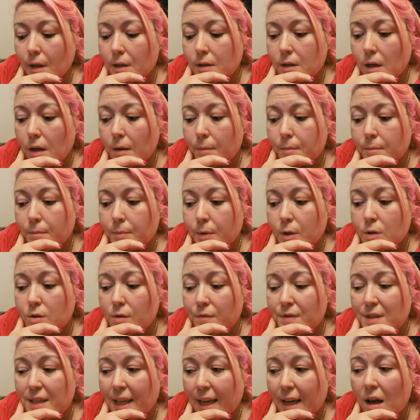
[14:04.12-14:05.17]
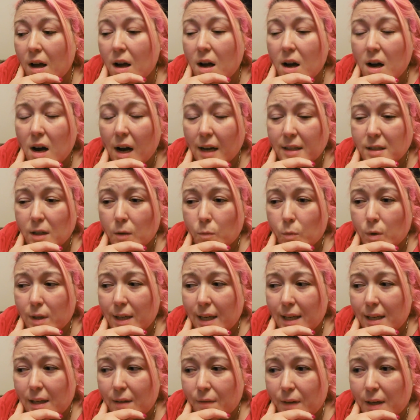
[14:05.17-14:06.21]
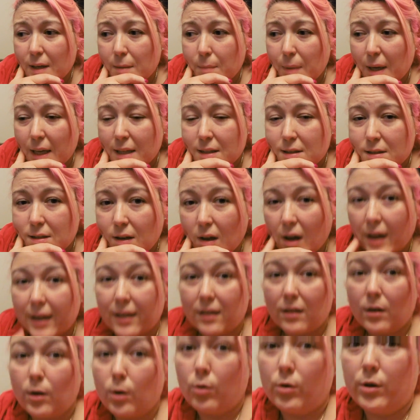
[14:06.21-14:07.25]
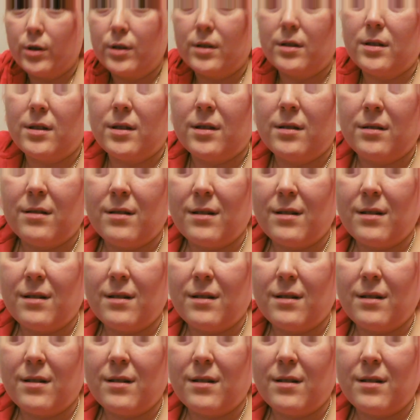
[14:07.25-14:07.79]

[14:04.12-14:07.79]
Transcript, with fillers: Because um, obviously I don't want any thin bits like across